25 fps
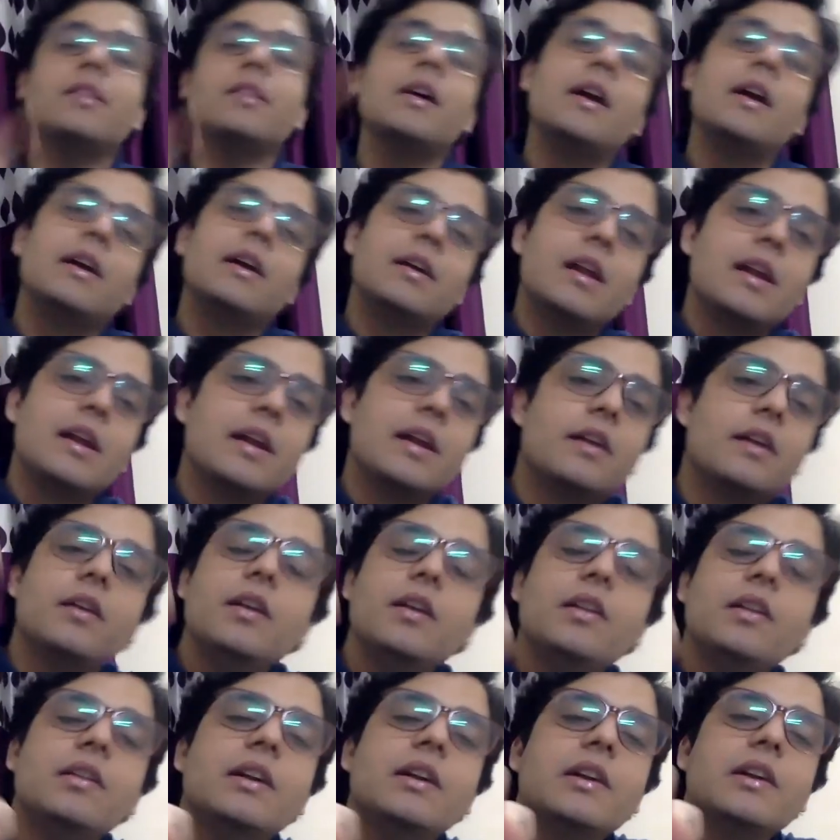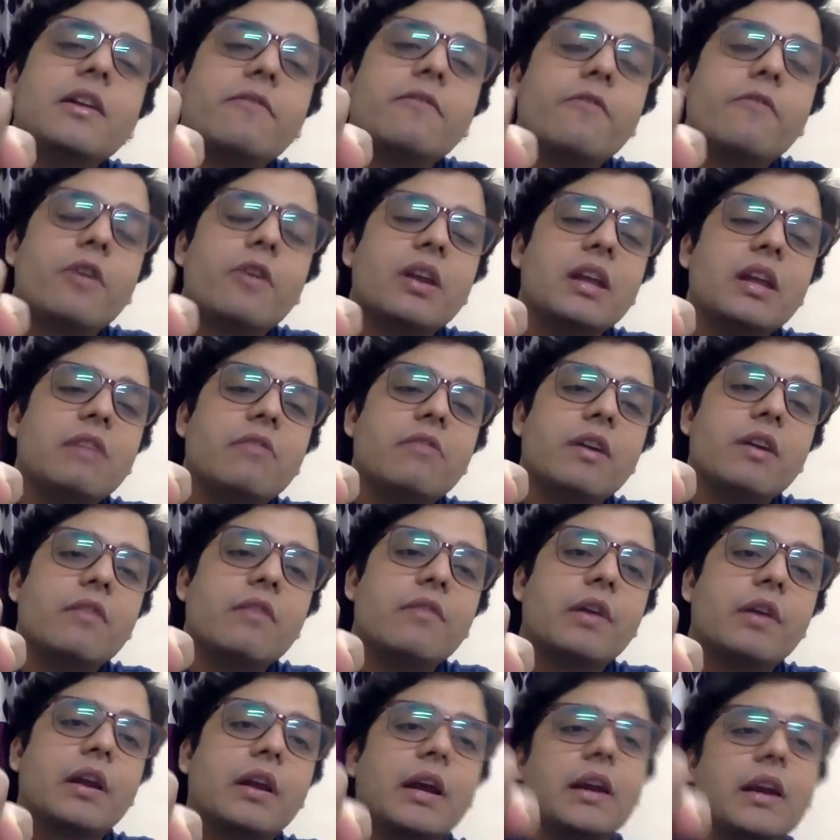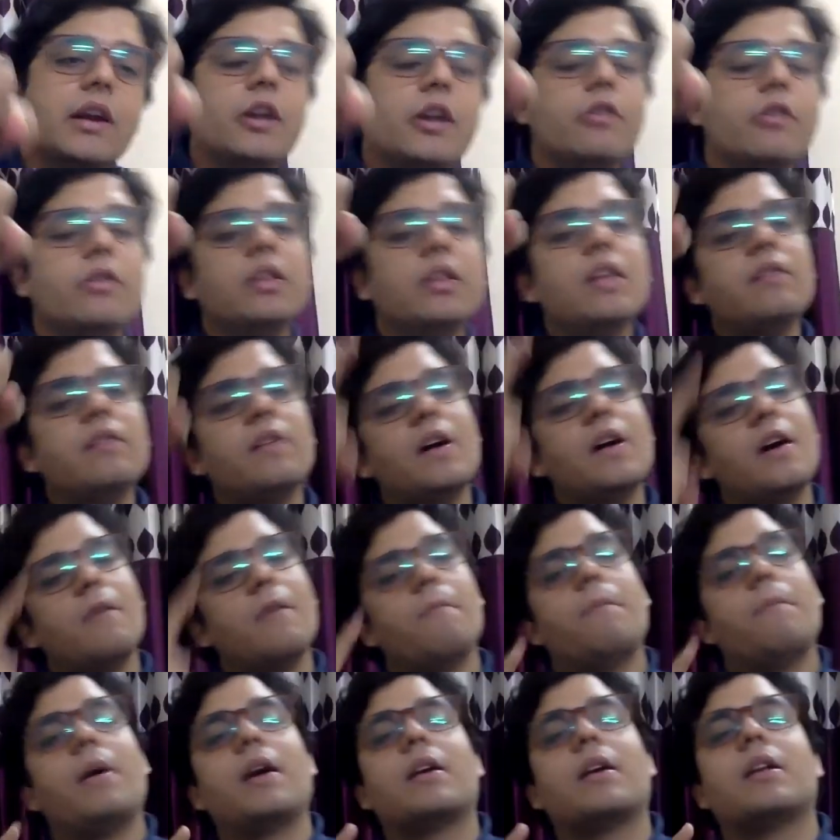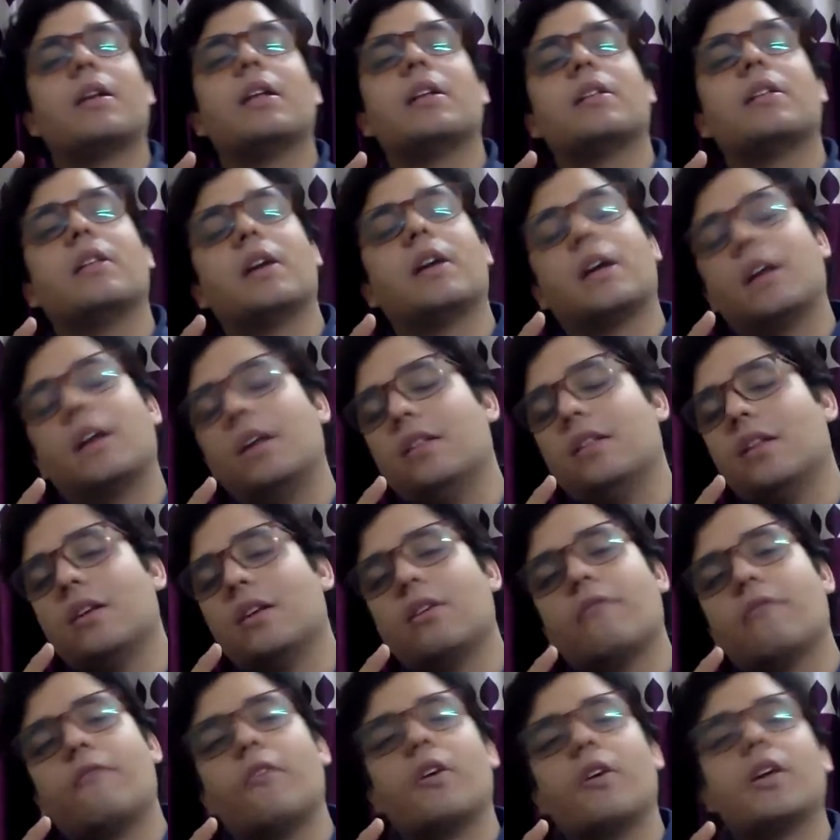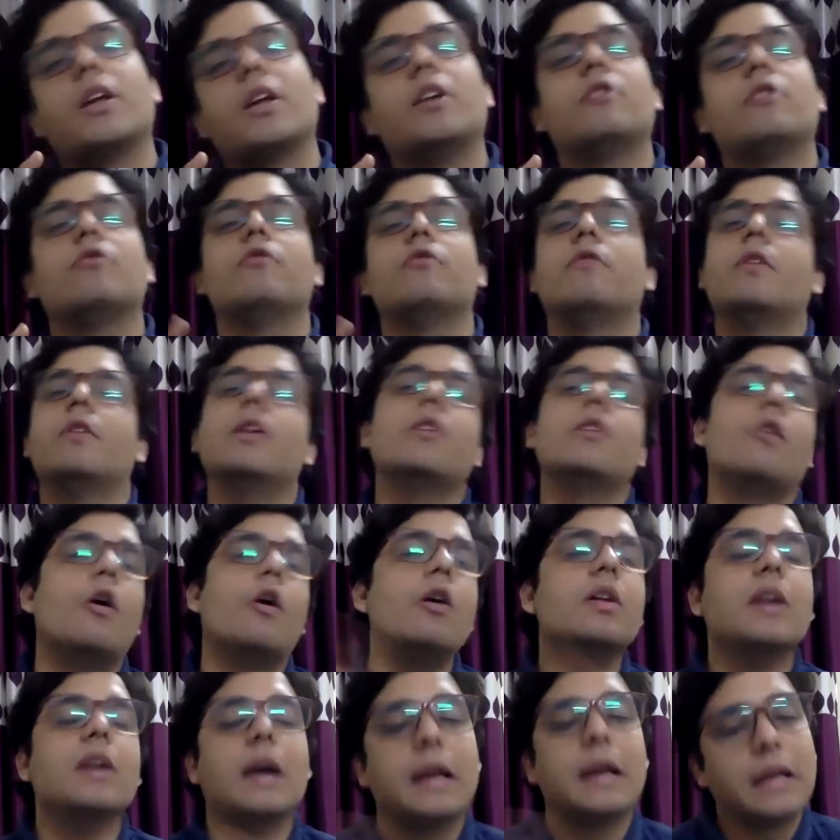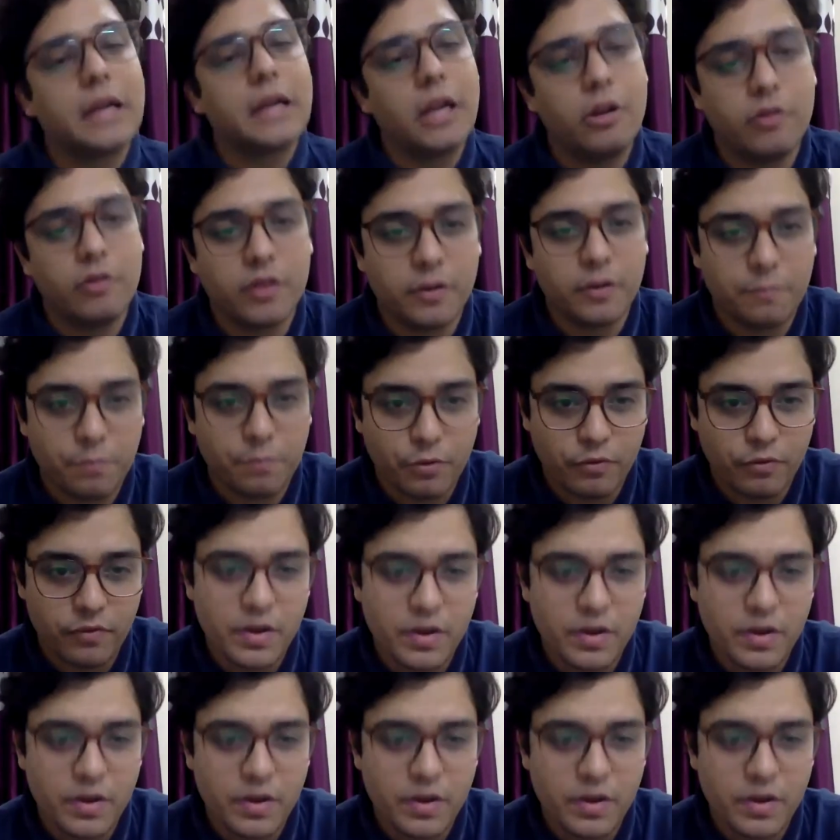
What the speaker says: The decrees under 41 were conclusive, but the decrees under 42 were not conclusive proof.